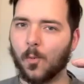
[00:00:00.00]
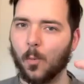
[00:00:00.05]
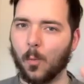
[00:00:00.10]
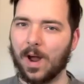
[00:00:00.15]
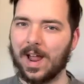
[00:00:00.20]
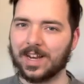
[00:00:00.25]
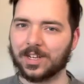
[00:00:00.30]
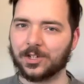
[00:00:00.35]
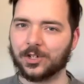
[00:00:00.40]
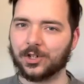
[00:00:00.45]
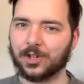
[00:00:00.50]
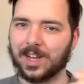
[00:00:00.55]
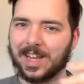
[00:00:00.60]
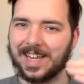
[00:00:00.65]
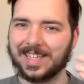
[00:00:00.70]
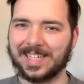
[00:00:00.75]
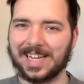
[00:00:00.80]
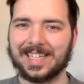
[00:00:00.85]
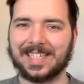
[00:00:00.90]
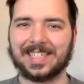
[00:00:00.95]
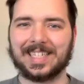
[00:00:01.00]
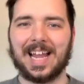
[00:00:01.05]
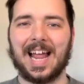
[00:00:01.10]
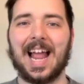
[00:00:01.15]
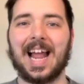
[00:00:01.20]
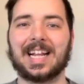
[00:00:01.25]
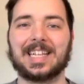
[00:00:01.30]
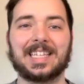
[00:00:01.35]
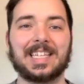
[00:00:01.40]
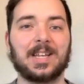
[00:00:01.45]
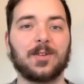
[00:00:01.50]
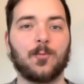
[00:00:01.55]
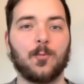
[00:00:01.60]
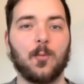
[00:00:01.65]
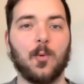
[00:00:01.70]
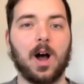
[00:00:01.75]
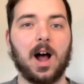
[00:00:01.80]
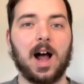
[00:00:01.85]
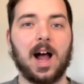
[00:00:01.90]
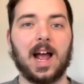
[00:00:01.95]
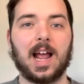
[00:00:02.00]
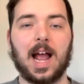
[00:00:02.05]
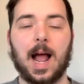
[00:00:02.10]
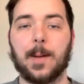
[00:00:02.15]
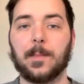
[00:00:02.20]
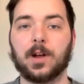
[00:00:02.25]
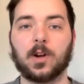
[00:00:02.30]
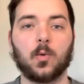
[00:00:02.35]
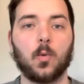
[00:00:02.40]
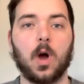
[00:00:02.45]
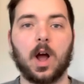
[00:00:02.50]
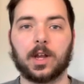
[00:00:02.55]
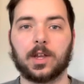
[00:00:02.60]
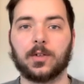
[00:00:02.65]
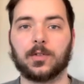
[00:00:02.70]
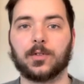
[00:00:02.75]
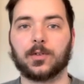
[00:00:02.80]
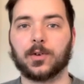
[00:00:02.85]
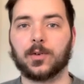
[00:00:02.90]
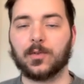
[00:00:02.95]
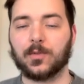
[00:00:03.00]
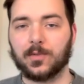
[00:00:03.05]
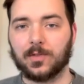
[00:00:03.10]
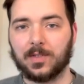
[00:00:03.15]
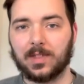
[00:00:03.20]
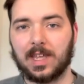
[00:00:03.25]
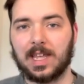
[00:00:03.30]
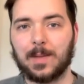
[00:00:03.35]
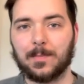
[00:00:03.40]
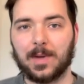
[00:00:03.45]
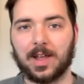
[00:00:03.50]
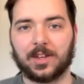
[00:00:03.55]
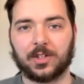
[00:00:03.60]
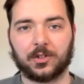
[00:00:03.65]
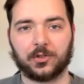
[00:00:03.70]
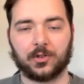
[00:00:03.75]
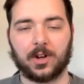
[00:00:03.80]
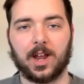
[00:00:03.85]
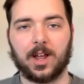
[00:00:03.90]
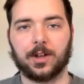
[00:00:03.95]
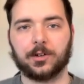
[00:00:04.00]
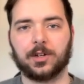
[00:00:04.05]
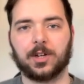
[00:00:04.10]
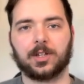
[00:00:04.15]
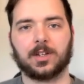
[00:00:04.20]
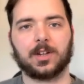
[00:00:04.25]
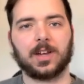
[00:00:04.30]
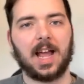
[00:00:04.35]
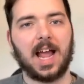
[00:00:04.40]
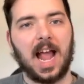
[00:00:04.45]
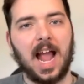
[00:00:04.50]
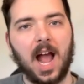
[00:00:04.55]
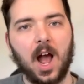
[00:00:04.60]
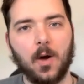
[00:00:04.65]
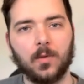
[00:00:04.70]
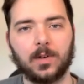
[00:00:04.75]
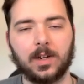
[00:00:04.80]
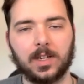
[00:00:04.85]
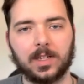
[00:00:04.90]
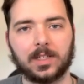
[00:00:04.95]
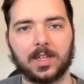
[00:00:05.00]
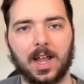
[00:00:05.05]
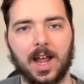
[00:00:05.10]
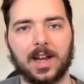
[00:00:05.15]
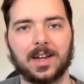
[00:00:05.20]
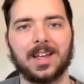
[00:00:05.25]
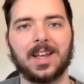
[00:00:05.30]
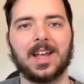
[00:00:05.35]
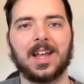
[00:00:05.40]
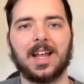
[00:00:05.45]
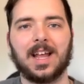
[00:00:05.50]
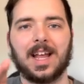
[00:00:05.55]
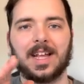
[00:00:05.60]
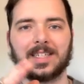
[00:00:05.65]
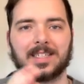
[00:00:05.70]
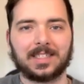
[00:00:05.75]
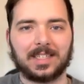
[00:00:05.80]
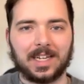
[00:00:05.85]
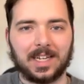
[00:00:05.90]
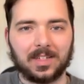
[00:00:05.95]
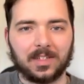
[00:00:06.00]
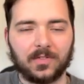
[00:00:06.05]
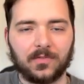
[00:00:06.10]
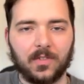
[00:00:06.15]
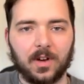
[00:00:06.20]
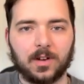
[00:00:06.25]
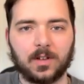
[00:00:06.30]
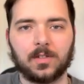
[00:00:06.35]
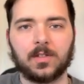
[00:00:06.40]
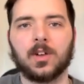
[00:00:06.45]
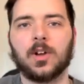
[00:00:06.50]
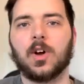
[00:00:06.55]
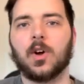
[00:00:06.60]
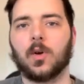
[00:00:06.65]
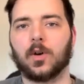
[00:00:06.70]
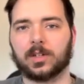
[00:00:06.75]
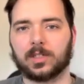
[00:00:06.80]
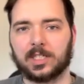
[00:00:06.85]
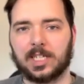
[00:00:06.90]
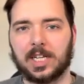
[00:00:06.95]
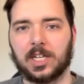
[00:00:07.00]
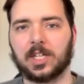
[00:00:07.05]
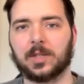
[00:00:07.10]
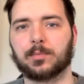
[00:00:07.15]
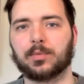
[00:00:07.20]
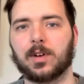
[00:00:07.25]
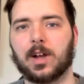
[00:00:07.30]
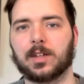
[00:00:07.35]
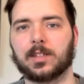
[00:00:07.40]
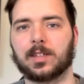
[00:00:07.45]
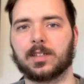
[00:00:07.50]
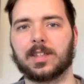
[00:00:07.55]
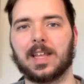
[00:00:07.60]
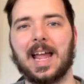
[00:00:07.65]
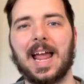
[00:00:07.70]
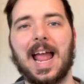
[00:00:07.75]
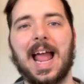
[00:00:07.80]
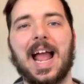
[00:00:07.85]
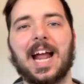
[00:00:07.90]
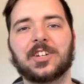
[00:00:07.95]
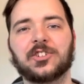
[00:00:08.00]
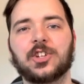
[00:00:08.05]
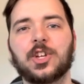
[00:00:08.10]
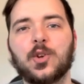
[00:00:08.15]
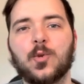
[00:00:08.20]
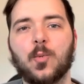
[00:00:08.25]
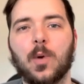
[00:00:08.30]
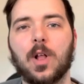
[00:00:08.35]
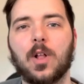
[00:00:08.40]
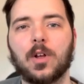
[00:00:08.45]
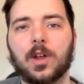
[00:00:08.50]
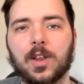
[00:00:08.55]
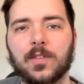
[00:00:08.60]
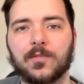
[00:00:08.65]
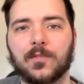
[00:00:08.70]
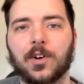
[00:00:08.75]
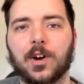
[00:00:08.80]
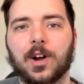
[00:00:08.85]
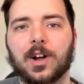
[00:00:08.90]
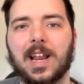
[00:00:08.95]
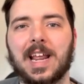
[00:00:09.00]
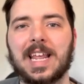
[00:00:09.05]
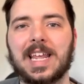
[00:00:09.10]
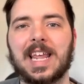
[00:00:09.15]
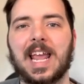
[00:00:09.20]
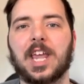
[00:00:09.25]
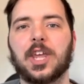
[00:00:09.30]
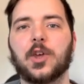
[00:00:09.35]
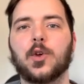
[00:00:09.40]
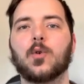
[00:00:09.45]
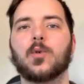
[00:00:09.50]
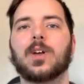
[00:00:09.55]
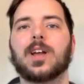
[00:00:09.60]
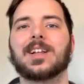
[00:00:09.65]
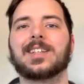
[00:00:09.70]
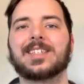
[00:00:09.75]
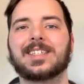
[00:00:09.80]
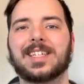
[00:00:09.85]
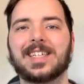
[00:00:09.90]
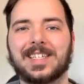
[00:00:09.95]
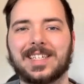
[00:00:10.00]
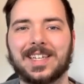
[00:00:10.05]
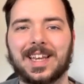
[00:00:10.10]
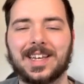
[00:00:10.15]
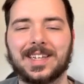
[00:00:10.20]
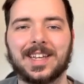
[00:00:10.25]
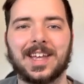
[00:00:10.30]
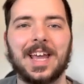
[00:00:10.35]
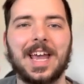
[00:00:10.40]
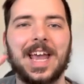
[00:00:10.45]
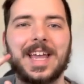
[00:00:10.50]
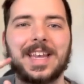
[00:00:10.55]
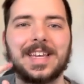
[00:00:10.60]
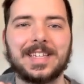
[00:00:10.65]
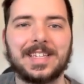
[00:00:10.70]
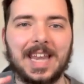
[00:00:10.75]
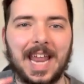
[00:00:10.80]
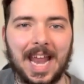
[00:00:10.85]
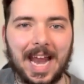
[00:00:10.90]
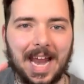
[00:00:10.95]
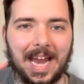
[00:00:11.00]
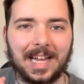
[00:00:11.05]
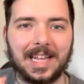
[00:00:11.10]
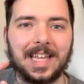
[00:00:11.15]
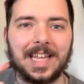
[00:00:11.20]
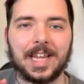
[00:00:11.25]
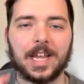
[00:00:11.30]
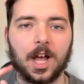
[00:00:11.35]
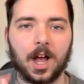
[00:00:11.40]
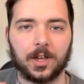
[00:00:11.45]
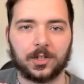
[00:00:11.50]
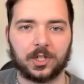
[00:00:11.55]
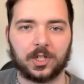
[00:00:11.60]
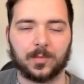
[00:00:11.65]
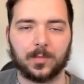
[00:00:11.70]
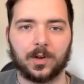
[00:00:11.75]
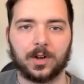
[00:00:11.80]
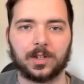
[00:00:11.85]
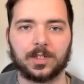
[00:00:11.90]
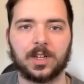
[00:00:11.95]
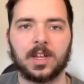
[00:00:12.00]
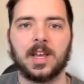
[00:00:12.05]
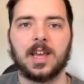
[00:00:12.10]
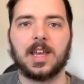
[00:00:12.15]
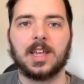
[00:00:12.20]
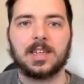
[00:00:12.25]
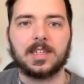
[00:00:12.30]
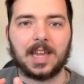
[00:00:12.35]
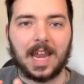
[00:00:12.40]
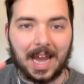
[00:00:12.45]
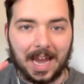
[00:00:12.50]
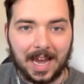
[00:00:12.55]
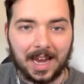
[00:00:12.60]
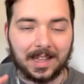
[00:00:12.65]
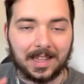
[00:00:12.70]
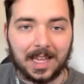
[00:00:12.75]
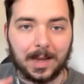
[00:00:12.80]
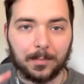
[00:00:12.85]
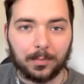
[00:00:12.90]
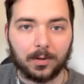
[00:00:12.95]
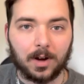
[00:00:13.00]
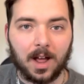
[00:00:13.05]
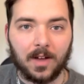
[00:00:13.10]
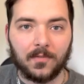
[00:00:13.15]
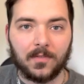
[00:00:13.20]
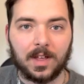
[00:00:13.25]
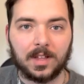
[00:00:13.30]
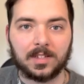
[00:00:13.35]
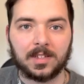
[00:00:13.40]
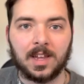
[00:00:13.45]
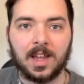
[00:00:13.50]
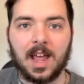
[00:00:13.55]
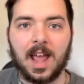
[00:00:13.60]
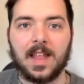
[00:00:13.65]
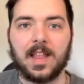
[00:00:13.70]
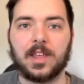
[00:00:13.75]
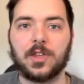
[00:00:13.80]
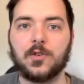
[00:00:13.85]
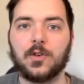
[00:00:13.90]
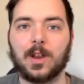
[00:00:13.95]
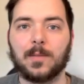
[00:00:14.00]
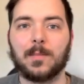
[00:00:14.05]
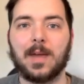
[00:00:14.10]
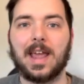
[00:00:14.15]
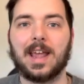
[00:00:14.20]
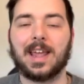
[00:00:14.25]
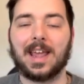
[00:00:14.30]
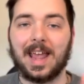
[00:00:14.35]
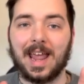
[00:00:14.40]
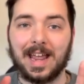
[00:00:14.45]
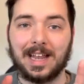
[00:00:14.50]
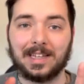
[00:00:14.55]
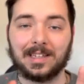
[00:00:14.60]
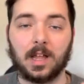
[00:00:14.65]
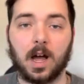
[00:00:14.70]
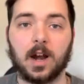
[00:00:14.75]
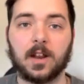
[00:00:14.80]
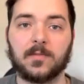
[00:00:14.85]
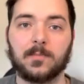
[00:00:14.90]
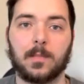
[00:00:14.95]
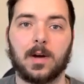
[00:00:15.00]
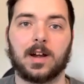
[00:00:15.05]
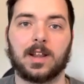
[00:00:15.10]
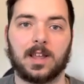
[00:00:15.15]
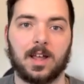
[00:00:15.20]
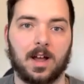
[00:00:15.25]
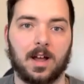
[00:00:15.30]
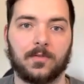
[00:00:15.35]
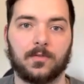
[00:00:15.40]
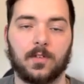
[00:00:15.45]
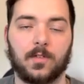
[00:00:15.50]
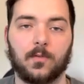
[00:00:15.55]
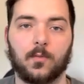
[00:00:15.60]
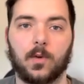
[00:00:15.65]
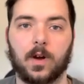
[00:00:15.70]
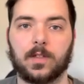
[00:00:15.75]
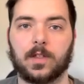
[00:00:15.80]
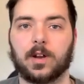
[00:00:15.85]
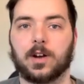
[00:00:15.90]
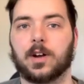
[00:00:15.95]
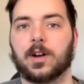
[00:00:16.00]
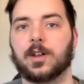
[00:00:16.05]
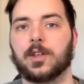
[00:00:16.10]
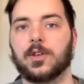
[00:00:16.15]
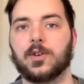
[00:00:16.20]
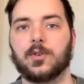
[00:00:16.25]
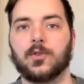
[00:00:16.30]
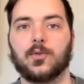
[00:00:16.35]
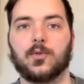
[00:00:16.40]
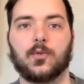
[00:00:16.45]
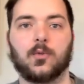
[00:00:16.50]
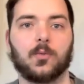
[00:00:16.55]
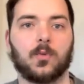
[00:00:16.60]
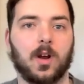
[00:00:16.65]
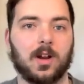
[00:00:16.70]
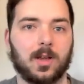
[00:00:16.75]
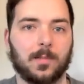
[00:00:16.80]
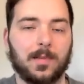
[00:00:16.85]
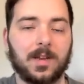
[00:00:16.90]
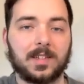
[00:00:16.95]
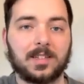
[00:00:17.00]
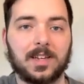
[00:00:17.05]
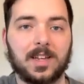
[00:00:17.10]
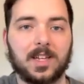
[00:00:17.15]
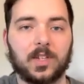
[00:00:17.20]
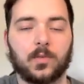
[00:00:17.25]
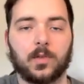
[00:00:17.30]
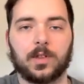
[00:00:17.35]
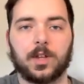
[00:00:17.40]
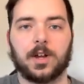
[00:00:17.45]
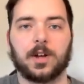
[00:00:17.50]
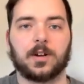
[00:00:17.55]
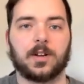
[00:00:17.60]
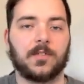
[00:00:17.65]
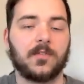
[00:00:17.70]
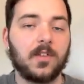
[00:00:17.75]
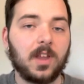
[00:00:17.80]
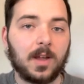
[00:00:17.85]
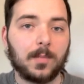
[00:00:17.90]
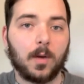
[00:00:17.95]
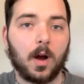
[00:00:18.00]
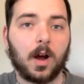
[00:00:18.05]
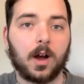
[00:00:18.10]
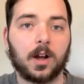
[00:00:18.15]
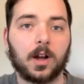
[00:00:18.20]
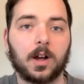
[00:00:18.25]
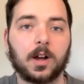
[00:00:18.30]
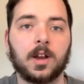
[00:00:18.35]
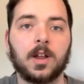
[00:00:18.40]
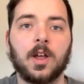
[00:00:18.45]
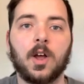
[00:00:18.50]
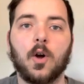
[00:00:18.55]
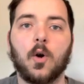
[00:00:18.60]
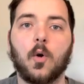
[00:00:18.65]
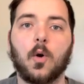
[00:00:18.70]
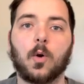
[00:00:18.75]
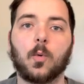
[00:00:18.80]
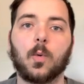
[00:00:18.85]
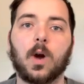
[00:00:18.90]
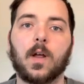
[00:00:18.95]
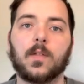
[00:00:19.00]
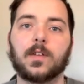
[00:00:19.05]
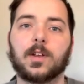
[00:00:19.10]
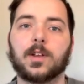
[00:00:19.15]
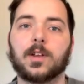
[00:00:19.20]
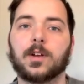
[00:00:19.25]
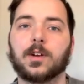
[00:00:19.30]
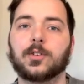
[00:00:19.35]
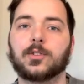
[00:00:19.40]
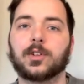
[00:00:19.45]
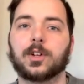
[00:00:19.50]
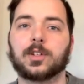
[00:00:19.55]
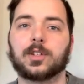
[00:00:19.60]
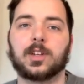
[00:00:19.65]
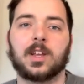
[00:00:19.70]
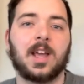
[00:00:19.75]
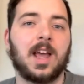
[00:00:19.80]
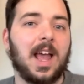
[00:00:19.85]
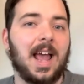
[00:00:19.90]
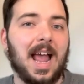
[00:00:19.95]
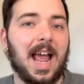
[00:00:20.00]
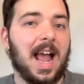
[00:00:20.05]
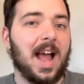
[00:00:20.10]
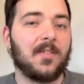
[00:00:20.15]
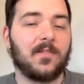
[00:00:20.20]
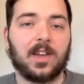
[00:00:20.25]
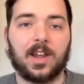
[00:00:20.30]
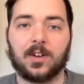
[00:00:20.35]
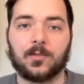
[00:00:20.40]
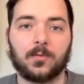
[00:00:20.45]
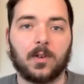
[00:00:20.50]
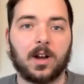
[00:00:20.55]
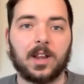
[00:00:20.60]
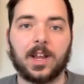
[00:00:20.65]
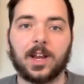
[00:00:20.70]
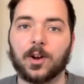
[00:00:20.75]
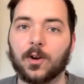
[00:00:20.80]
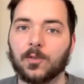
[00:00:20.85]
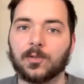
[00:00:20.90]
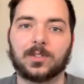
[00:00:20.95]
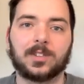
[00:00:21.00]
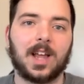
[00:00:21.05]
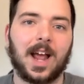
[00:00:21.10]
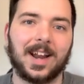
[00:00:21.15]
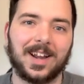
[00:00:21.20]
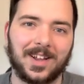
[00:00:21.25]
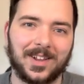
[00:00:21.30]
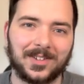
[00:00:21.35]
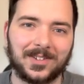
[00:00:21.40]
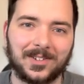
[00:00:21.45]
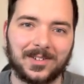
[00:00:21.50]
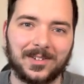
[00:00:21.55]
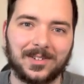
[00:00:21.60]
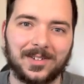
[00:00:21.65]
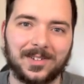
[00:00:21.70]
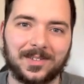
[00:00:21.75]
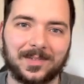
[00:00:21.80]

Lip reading: which is exactly why I'm going to walk you through the best strategies on how to design a sales funnel or sales process that actually will convert and get you consistent daily customers, daily profits, and that you can make a lot of money off of, whether you run a business, whether you're an affiliate marketer, or whether you're just having and running your own side hustle.